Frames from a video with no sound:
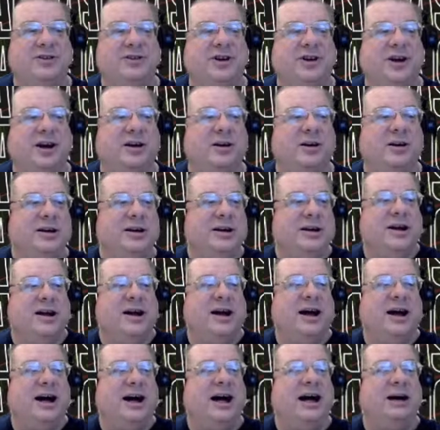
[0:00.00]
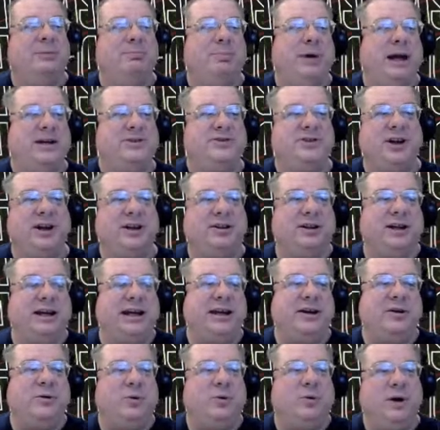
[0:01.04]
here.
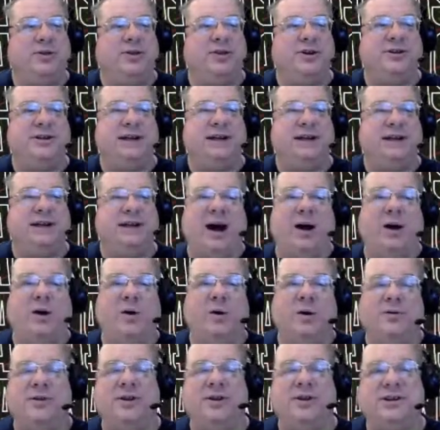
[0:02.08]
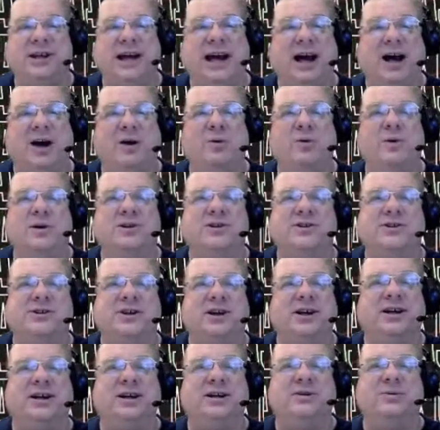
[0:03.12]
Basically, with the Dow was
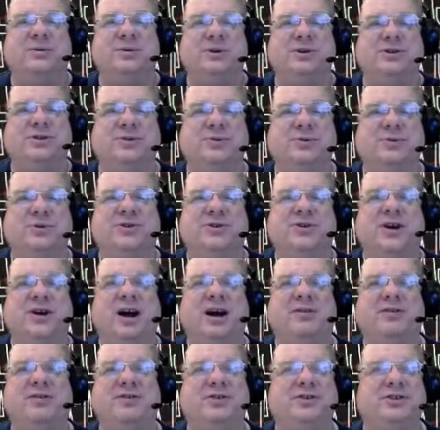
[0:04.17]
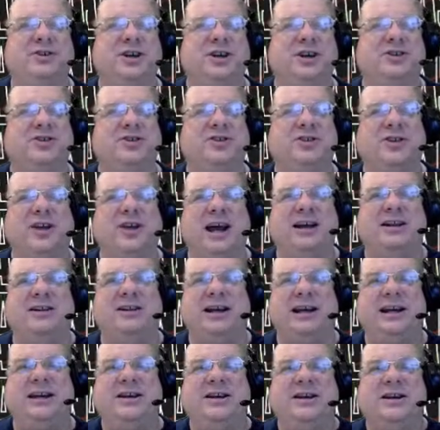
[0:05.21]
off just
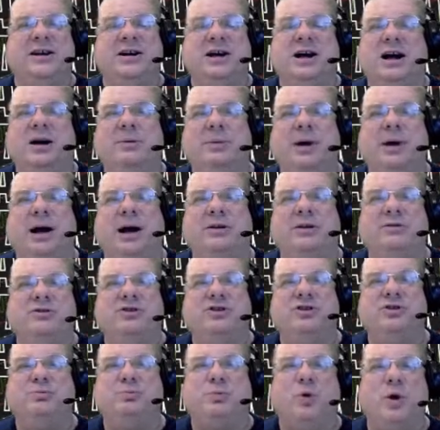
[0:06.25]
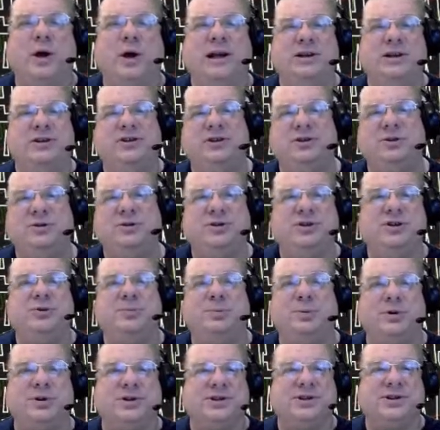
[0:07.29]
slightly, about
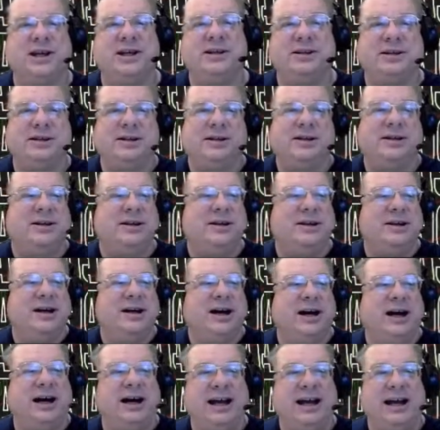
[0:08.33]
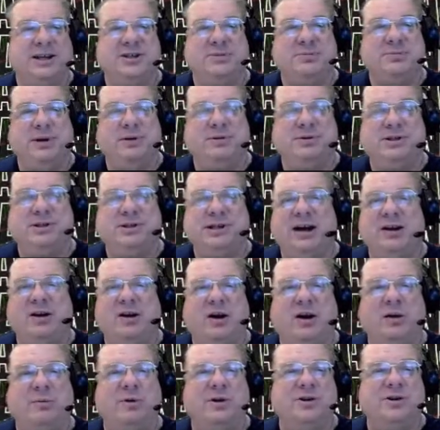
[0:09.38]
0.22%. S&P was down
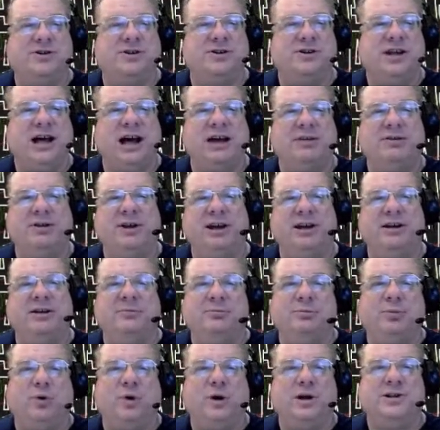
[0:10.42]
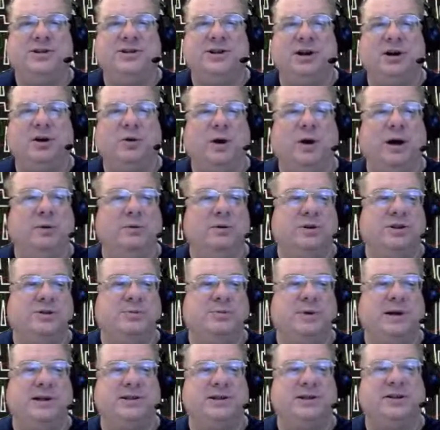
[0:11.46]
almost nothing, 0.01, which
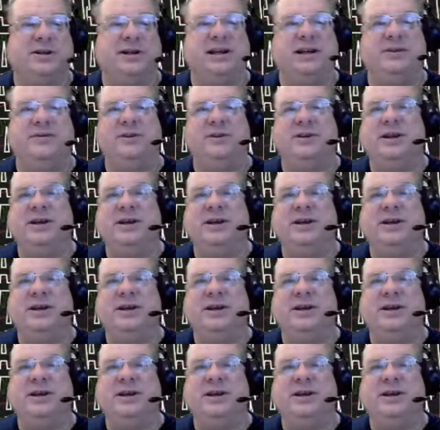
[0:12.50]
is basically even.